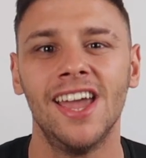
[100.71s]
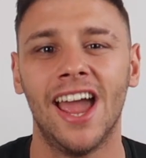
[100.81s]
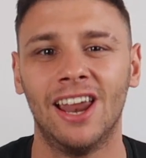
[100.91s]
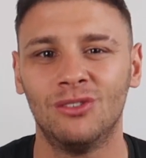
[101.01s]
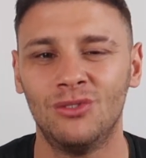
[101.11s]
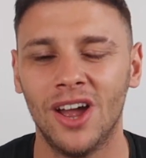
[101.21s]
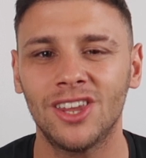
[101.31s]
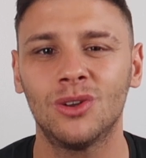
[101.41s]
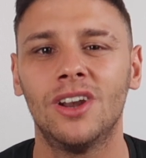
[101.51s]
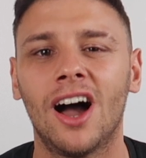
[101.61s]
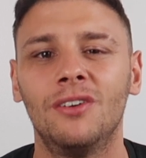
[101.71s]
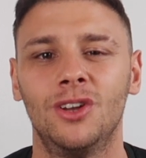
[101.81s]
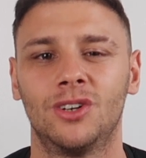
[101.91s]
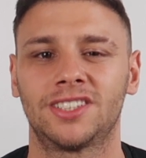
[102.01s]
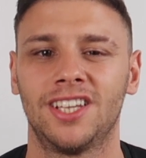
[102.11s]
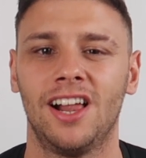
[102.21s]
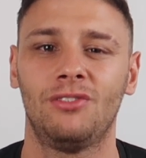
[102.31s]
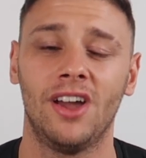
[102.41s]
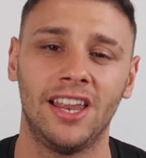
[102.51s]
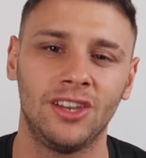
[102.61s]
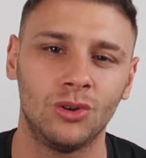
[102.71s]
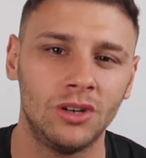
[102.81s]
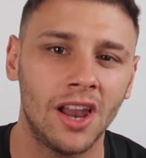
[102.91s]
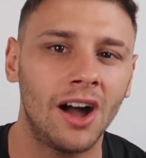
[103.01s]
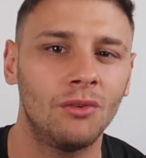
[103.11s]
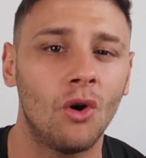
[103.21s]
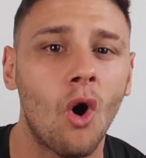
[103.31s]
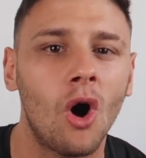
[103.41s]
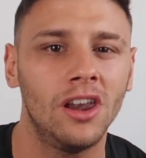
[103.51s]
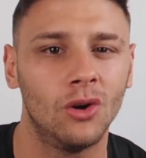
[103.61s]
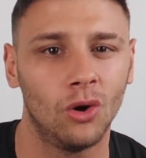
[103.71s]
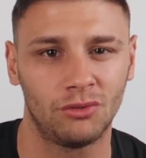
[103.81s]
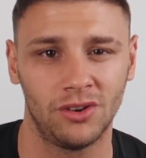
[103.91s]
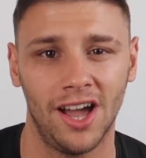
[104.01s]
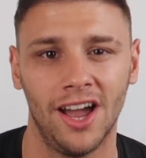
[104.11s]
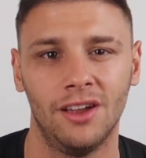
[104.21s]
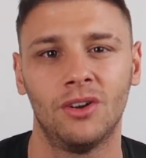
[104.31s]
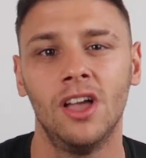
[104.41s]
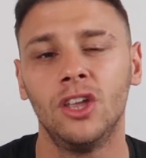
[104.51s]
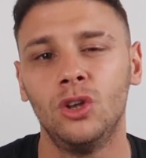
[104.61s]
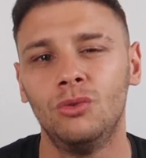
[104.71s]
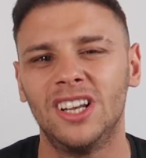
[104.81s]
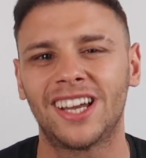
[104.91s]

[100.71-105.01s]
And when you love yourself and you love all of life, you will